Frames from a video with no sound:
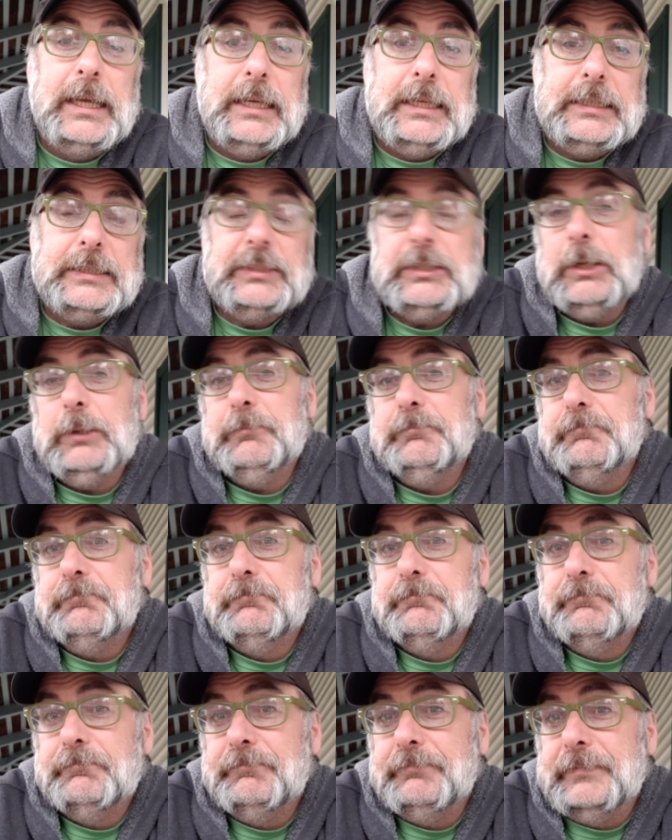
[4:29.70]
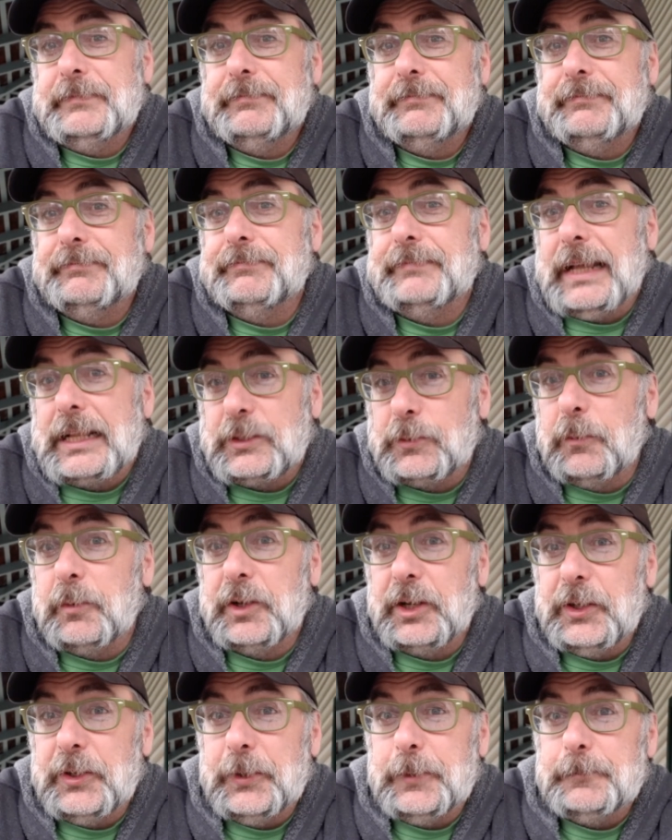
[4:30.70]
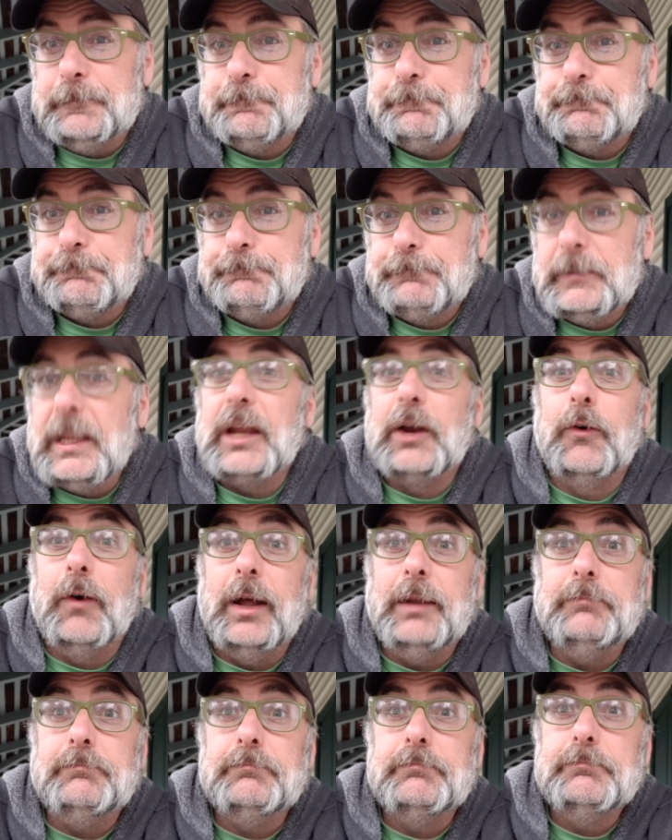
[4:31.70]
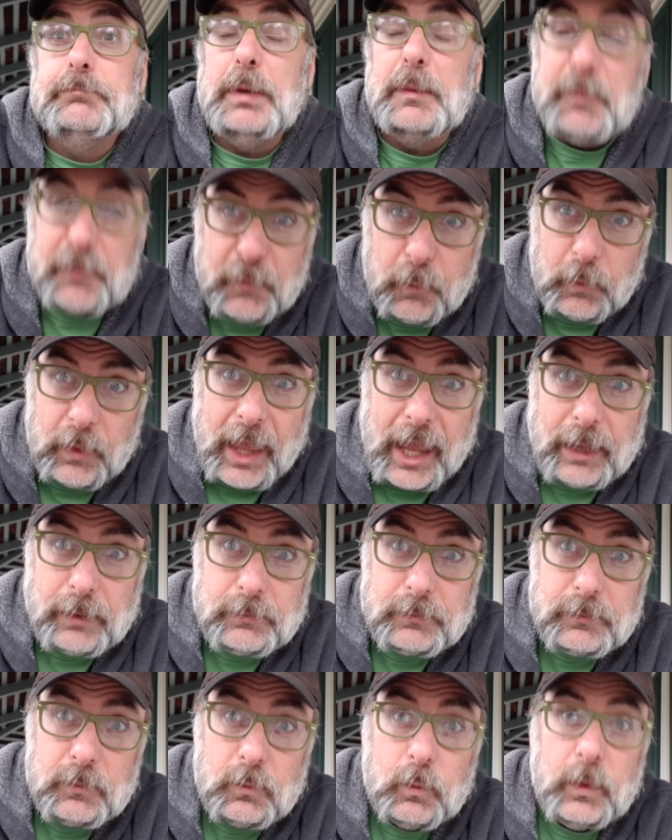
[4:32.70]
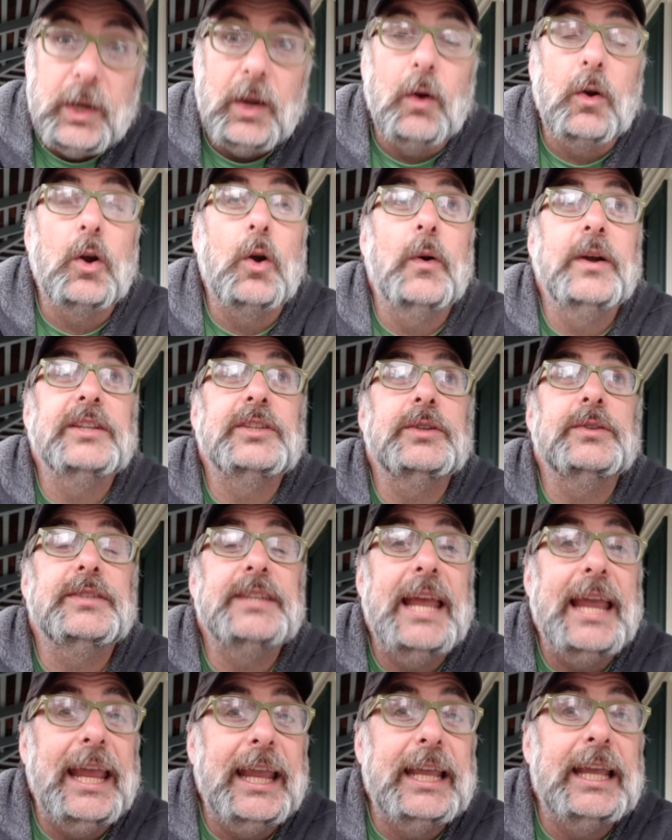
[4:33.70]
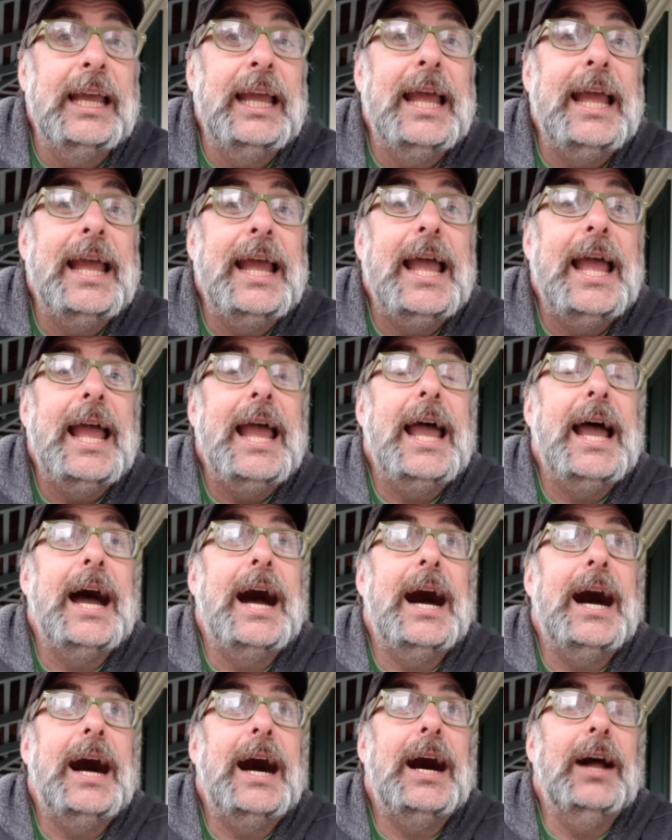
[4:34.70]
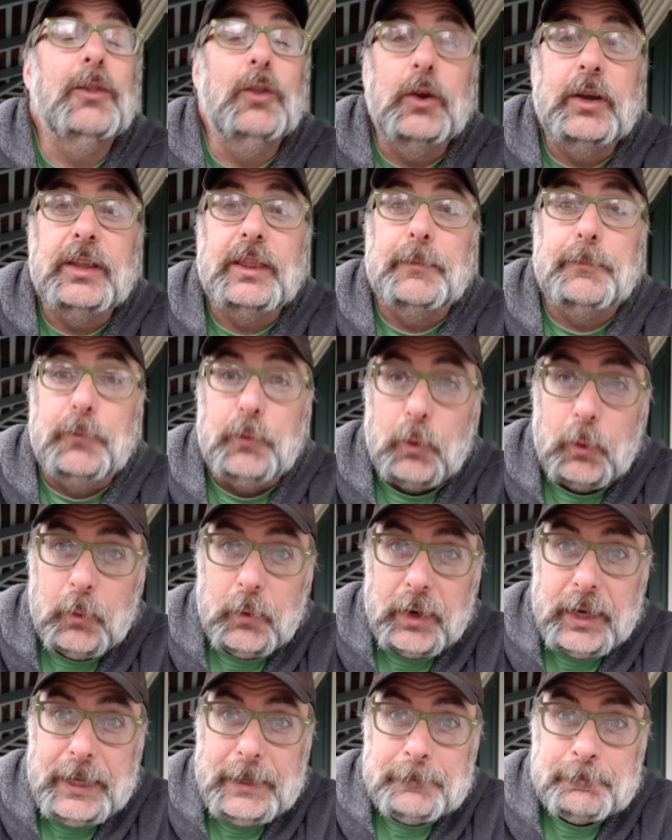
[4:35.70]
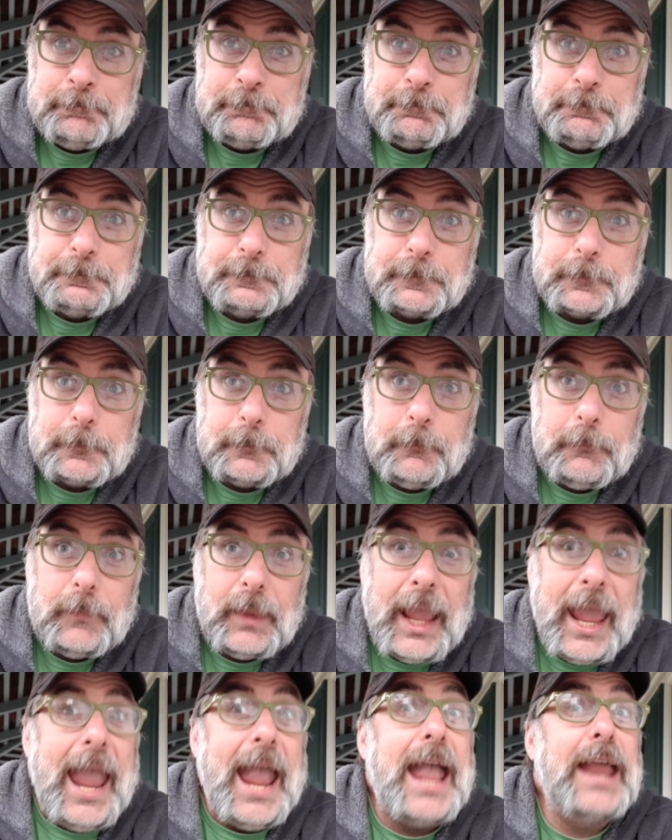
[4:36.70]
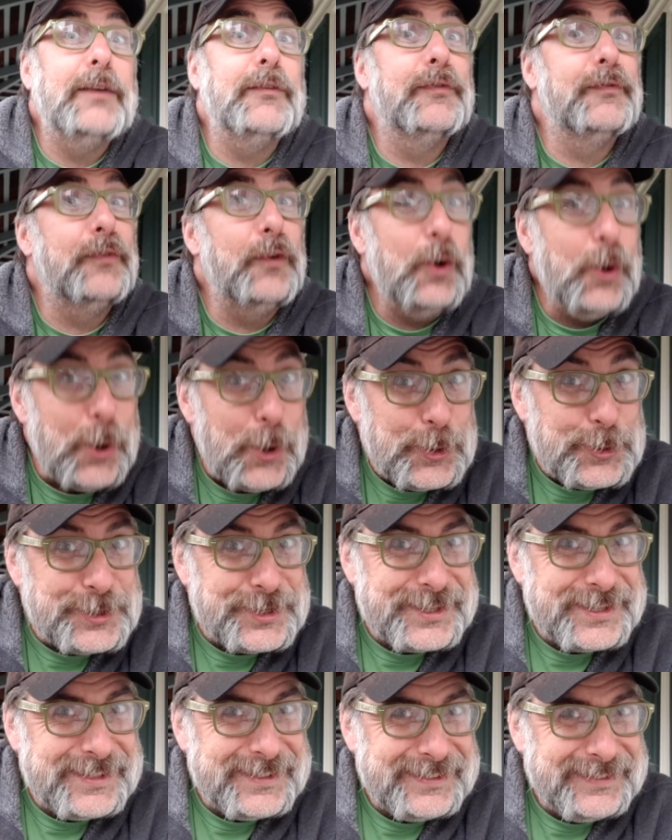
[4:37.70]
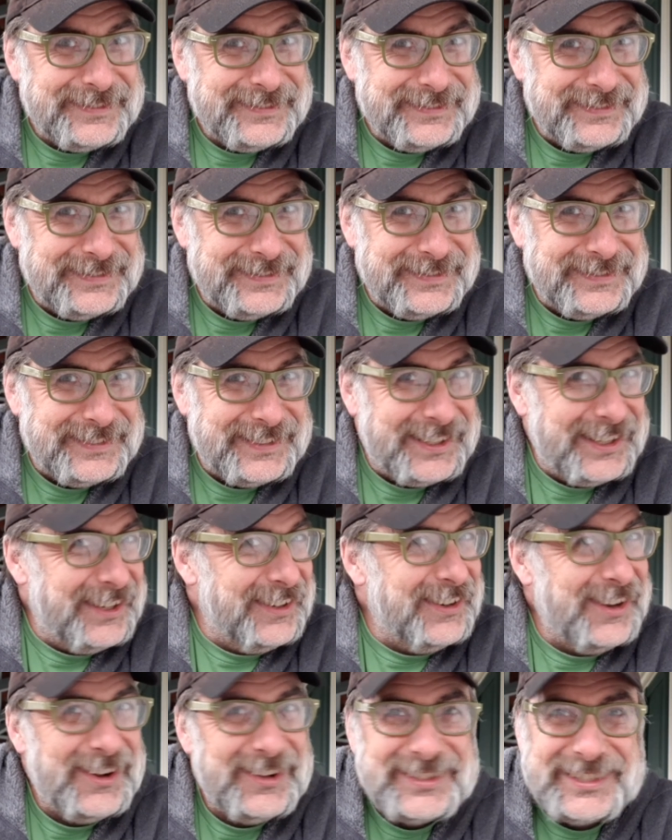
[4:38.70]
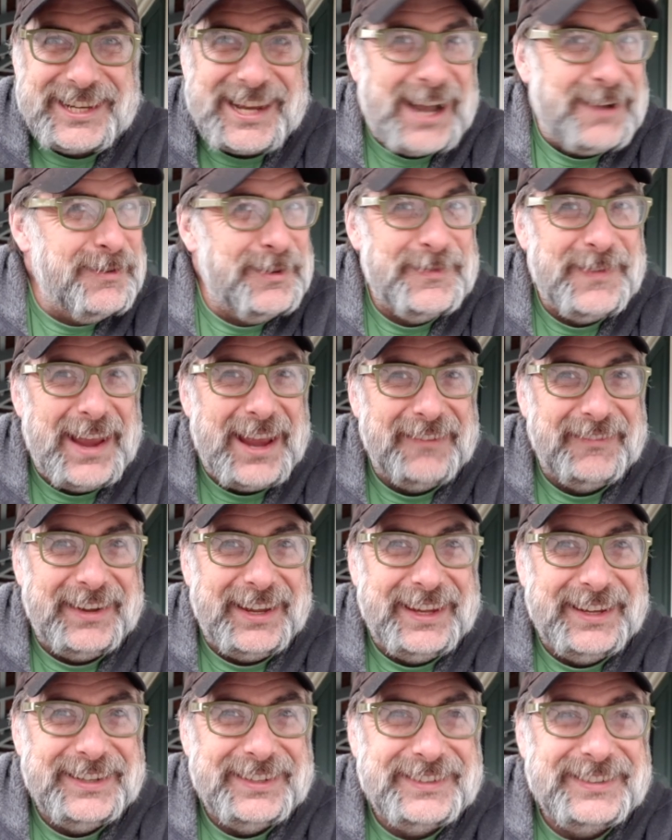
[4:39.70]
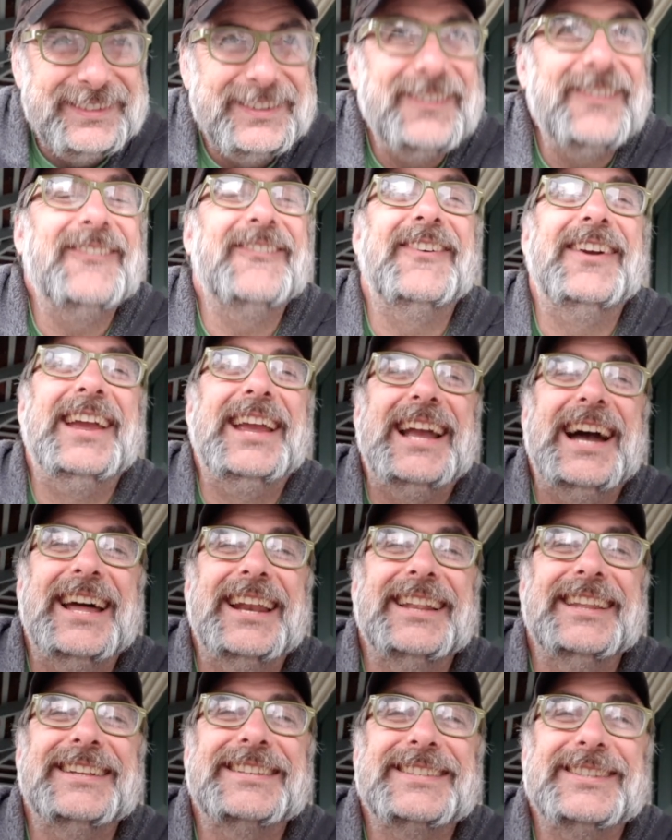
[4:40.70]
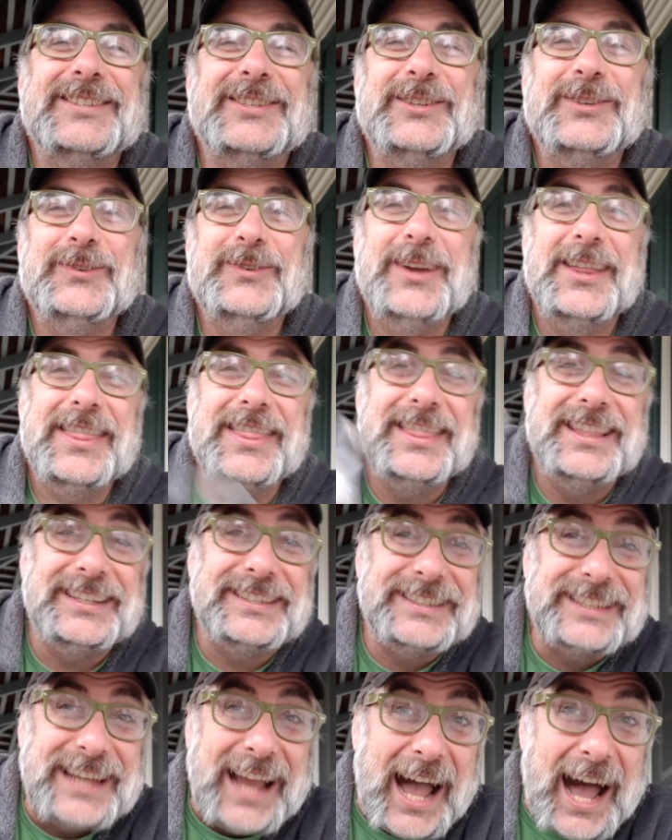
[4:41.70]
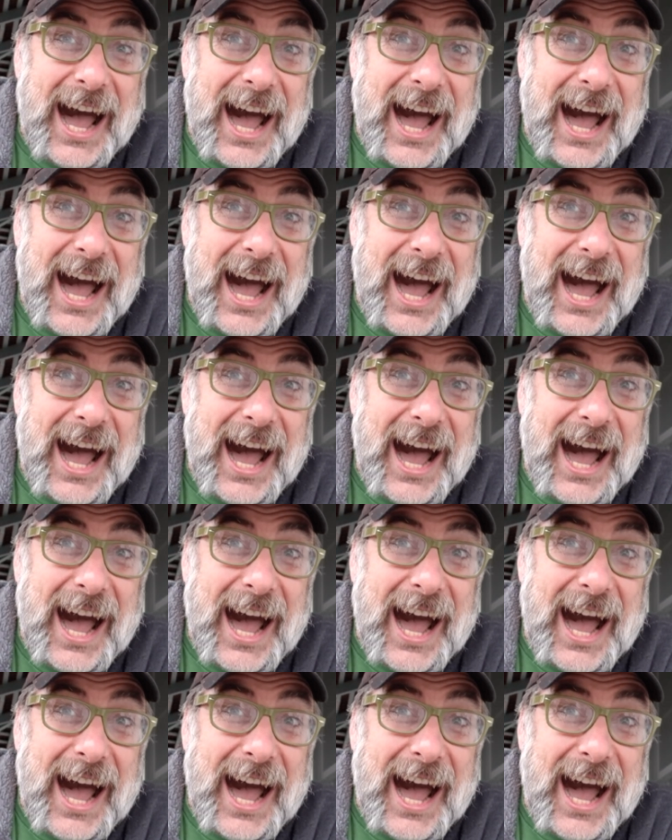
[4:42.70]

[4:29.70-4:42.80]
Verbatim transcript: So that's what we're going to do later on. But before that, we are going to take uh, a look at the brewery. And first, you know it's coming, baby. We got to listen to the ska.